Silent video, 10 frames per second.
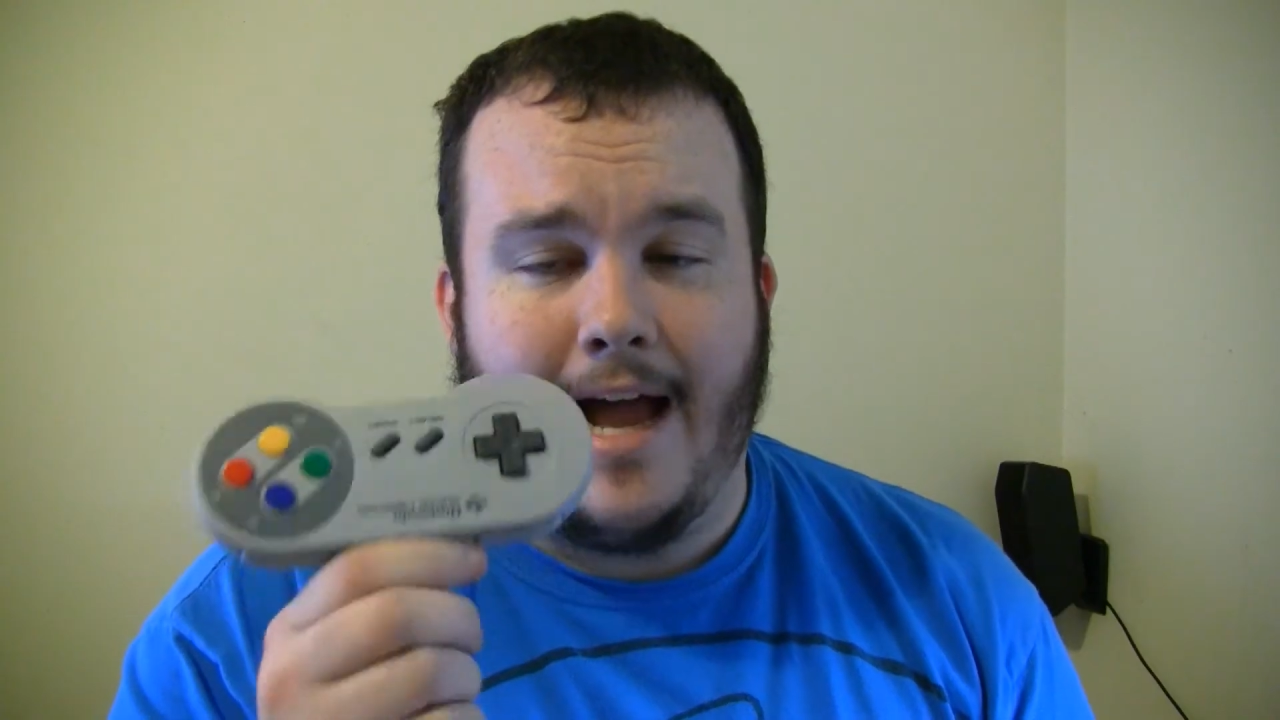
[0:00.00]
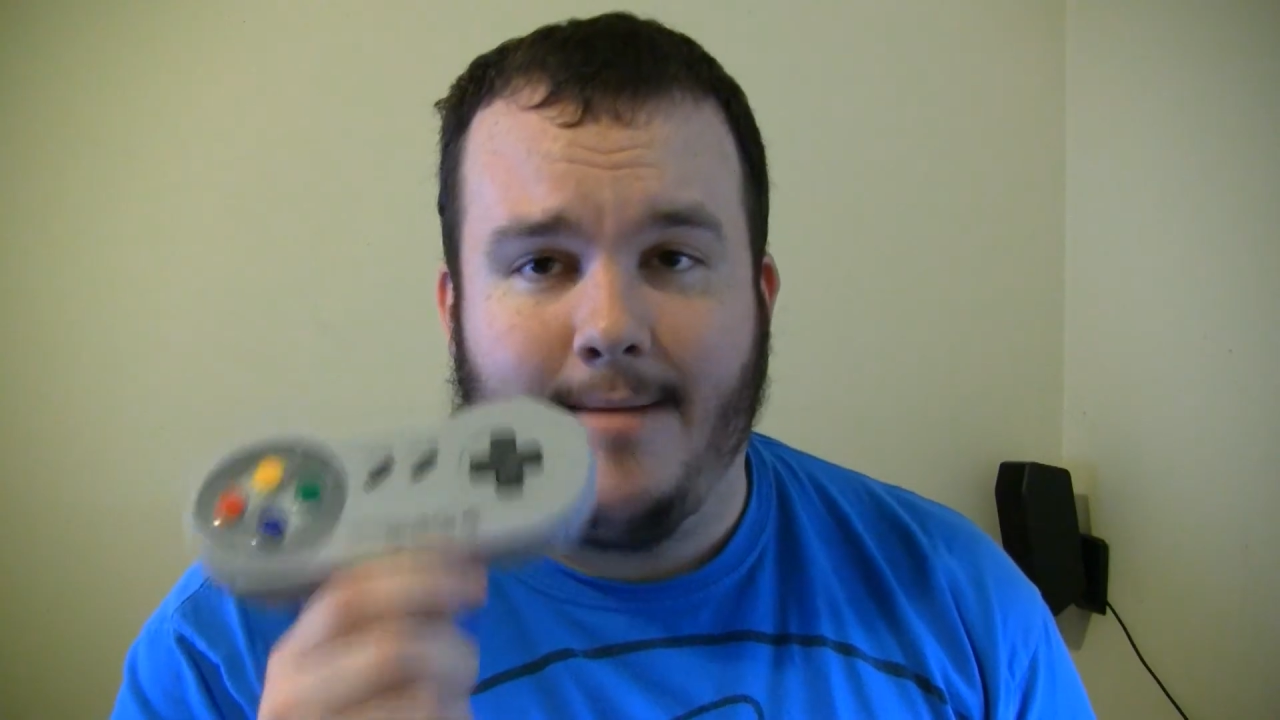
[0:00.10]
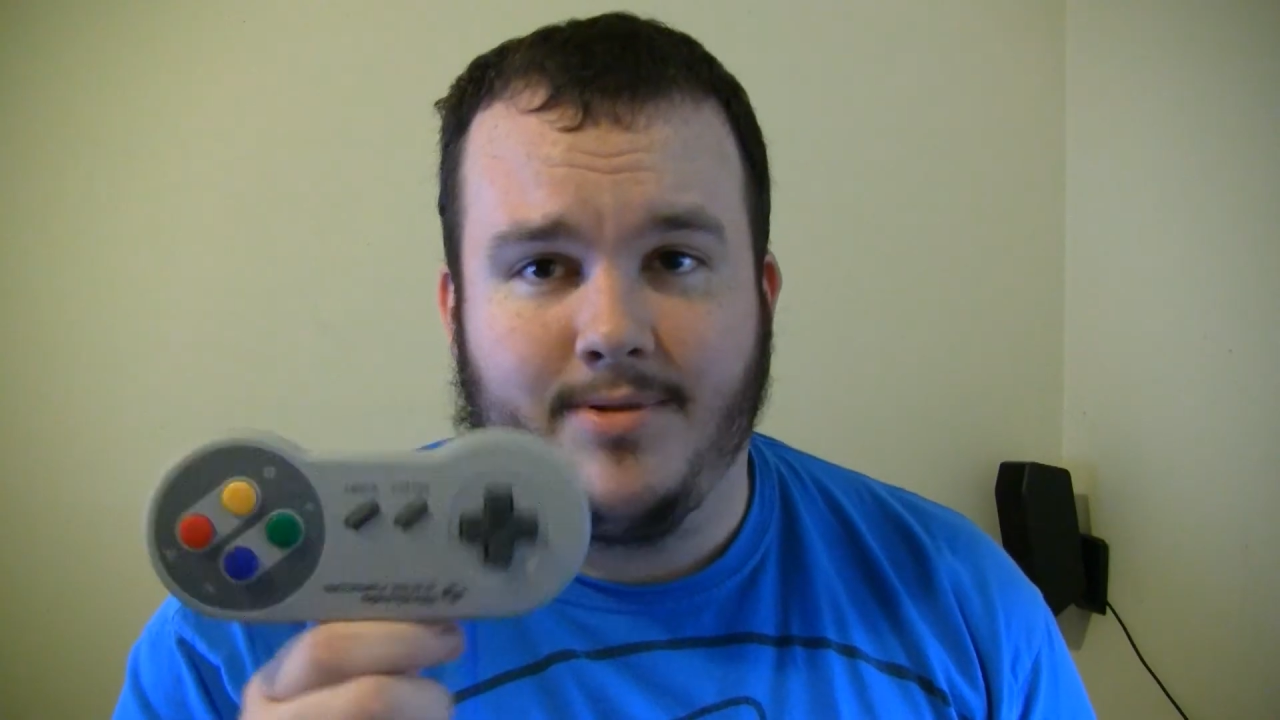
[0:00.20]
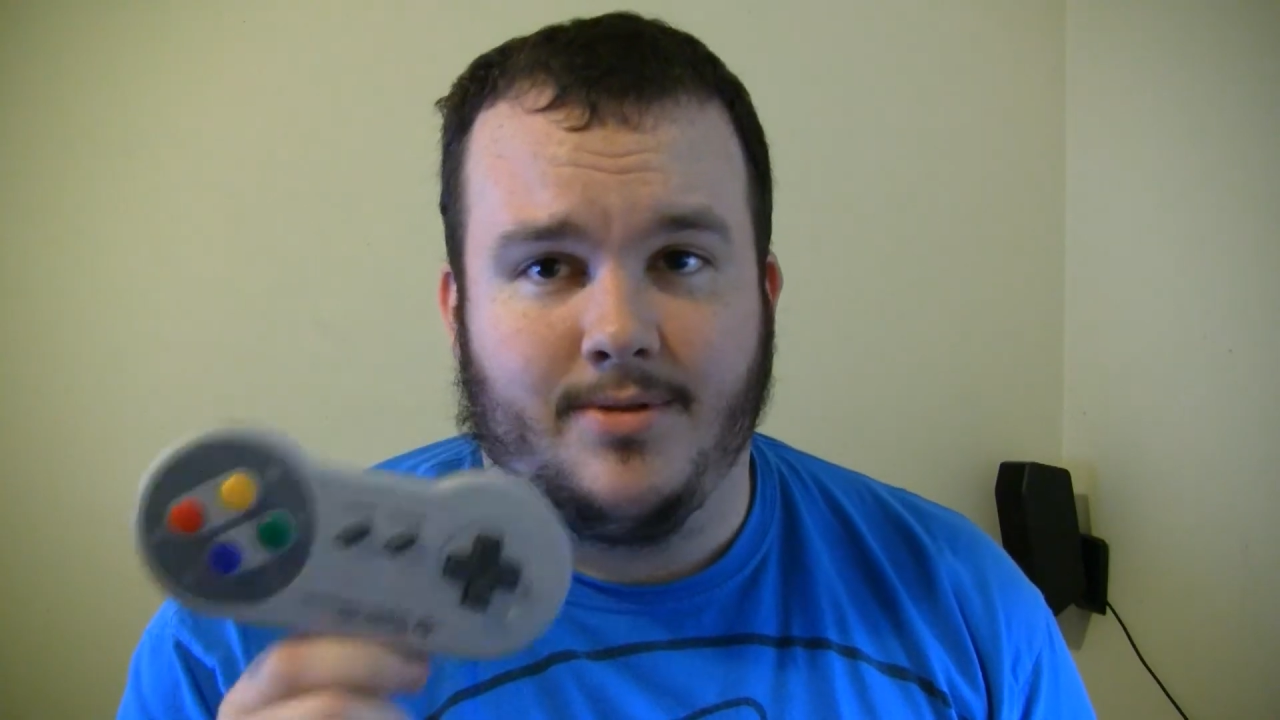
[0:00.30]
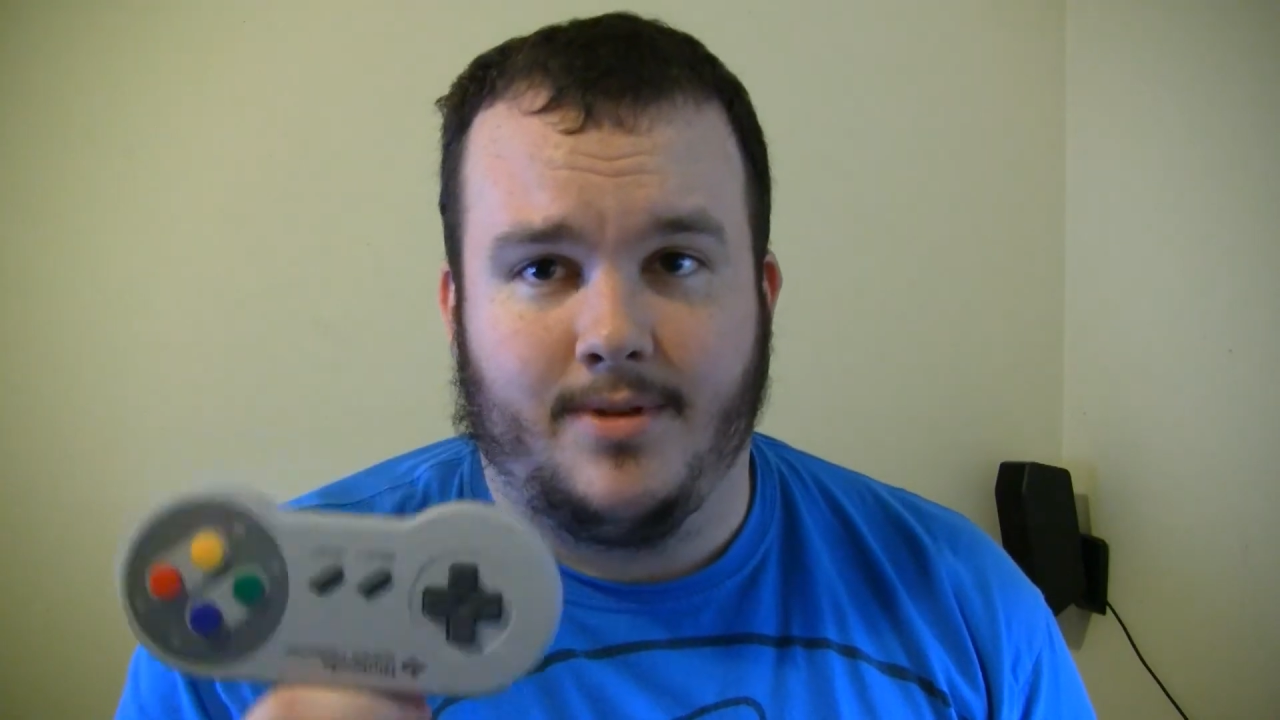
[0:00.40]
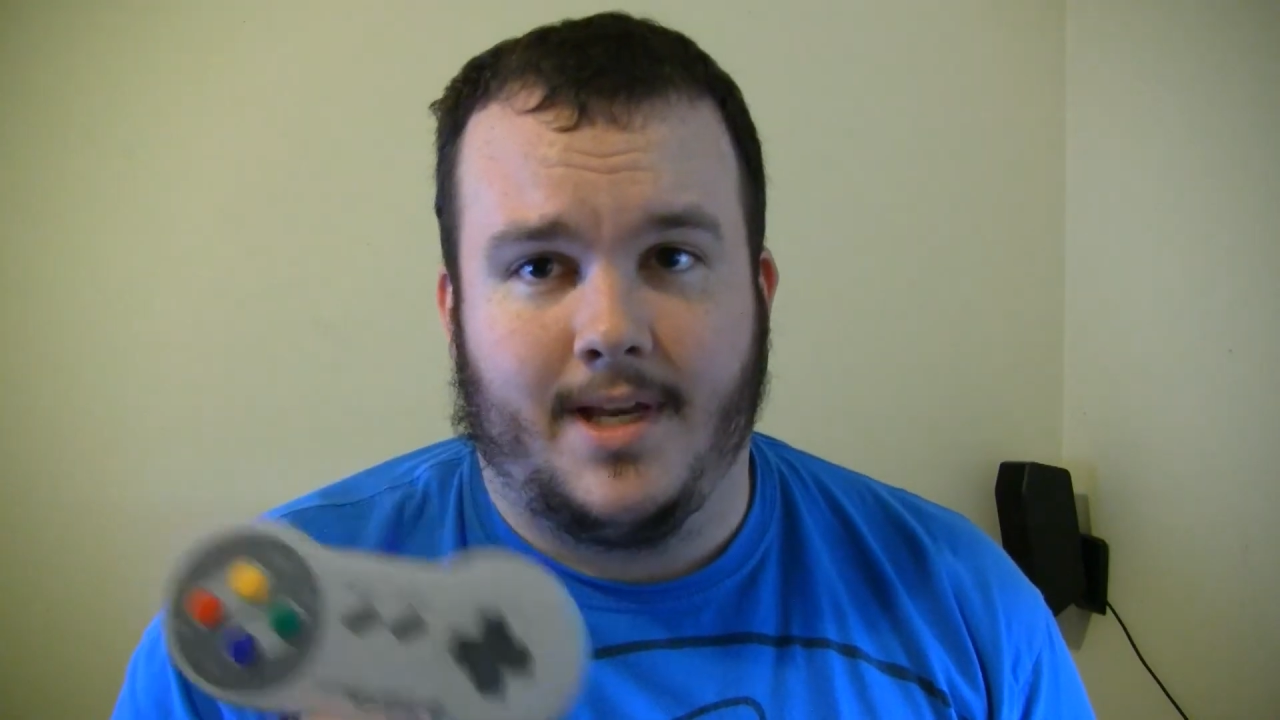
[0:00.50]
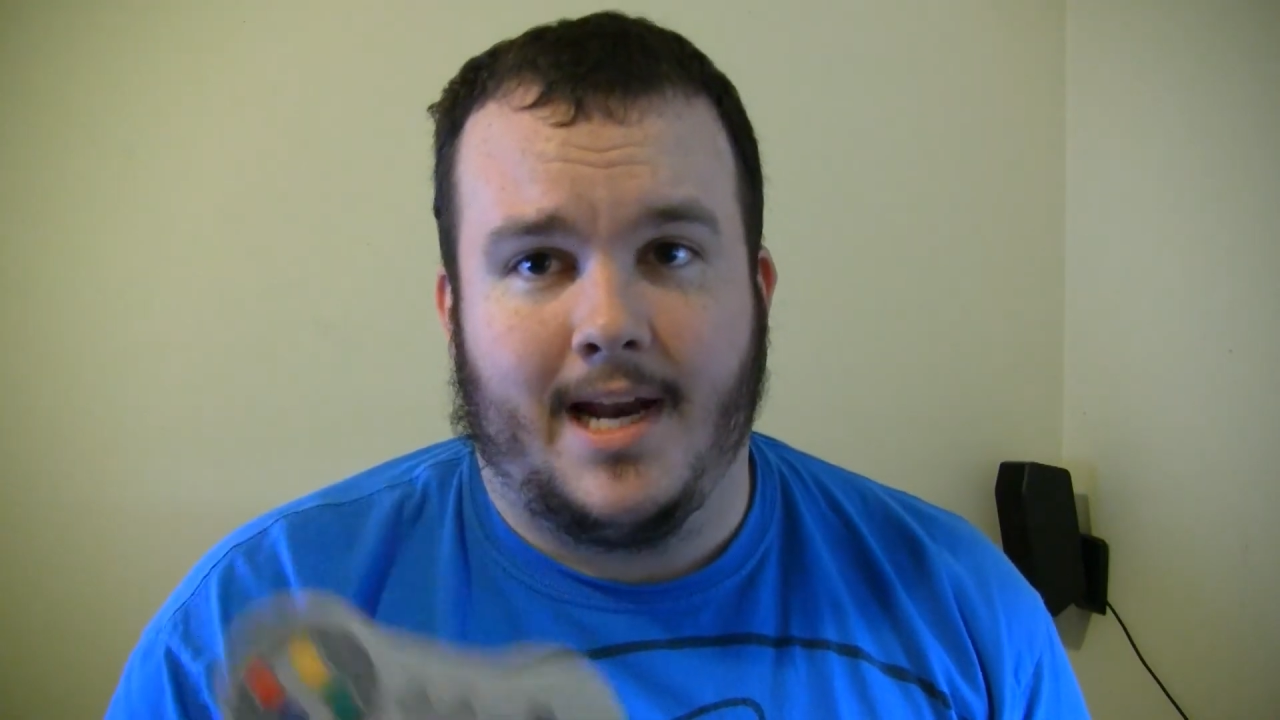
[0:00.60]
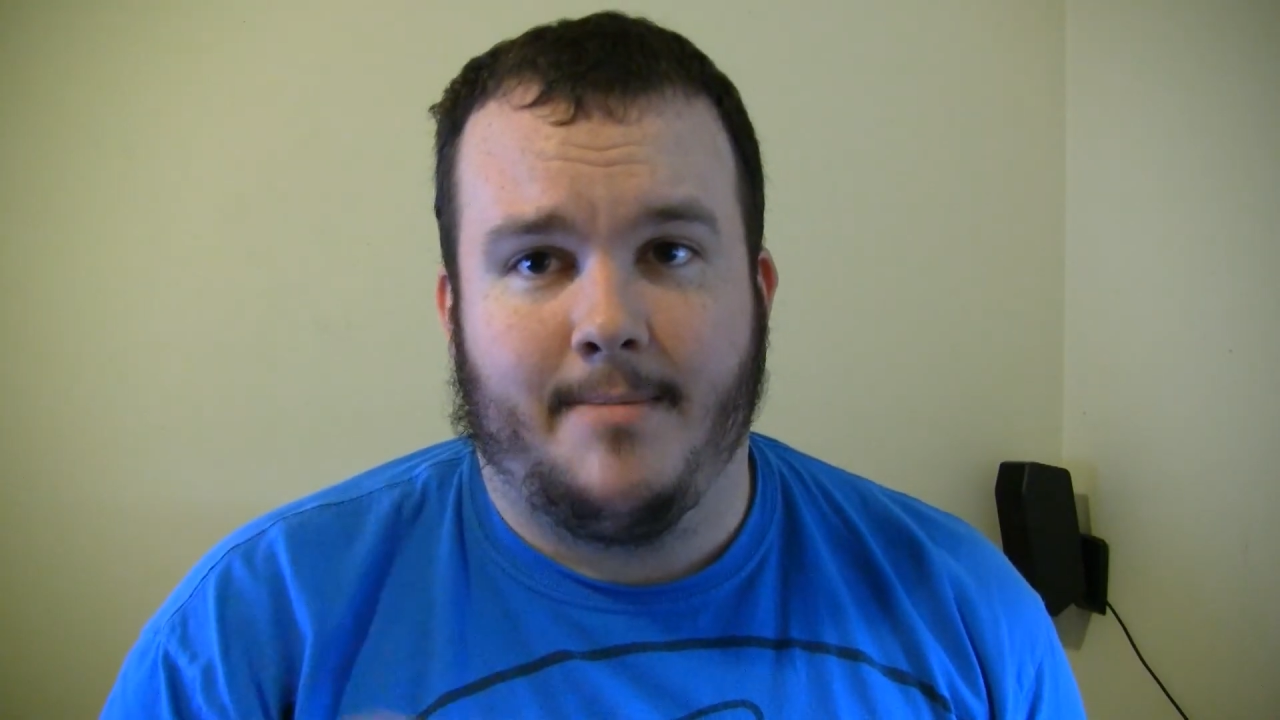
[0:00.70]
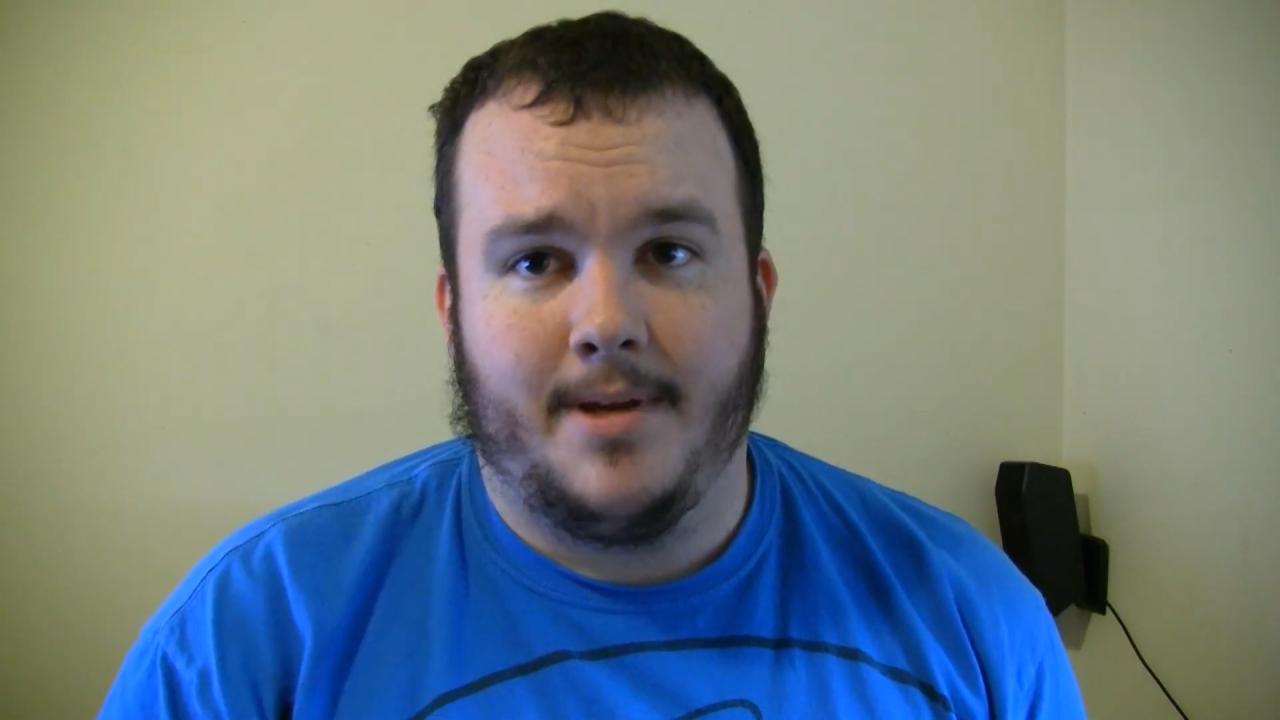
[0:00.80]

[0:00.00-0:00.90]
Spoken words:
absolutely cannot